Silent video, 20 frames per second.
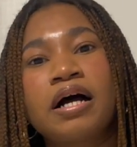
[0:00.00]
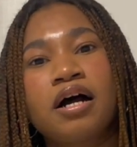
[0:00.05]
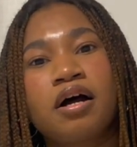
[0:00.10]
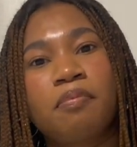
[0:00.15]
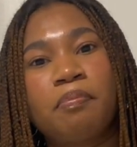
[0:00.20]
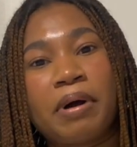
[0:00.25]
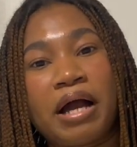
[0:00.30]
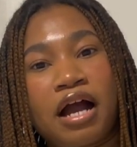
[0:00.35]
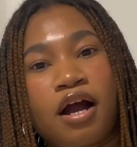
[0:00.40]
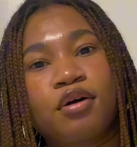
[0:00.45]
a
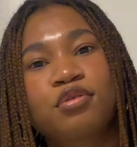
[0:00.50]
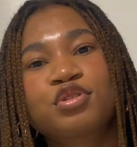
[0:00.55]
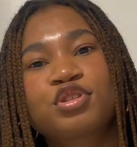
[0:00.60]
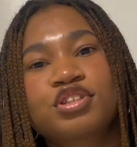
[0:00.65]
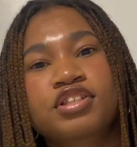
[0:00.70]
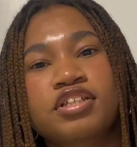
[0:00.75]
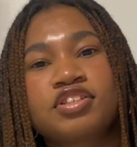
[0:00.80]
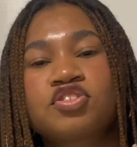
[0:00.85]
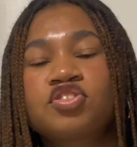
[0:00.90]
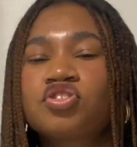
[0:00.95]
pouch
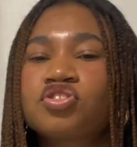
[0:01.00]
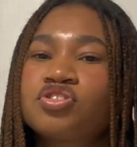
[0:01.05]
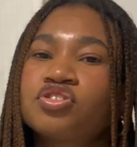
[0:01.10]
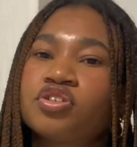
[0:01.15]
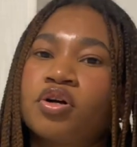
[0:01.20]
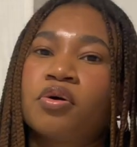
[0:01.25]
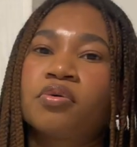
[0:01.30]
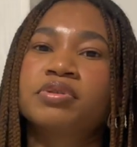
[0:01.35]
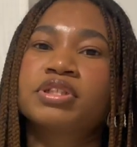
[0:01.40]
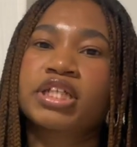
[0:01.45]
that's
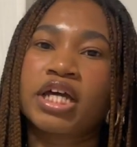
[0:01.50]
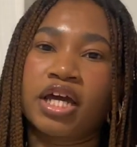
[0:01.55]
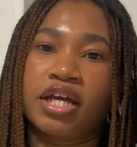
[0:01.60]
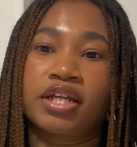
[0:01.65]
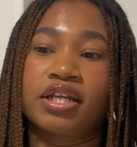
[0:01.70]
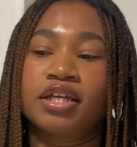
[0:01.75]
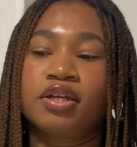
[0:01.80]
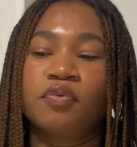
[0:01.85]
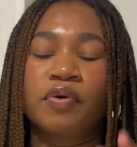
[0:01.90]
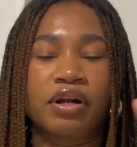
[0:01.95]
so
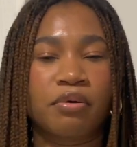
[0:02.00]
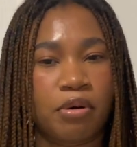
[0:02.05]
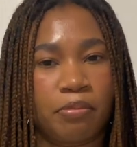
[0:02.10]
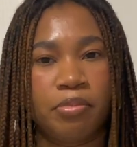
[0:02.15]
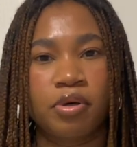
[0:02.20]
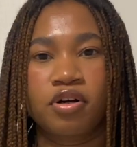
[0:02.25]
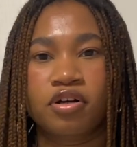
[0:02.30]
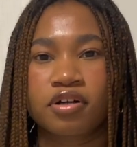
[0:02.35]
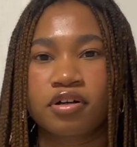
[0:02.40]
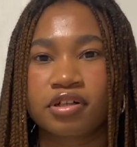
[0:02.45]
tiny when I'm a
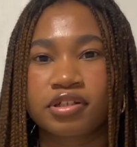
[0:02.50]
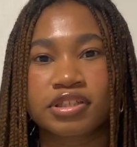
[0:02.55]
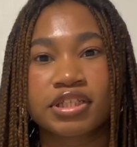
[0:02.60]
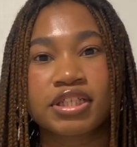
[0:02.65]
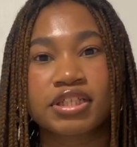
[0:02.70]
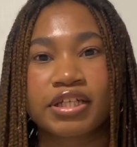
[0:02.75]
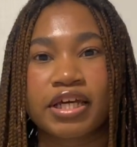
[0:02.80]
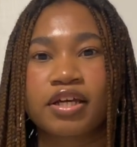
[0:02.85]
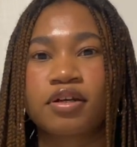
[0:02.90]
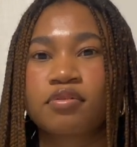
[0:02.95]
book girly?
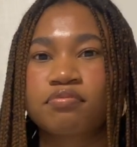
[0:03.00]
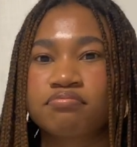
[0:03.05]
Like,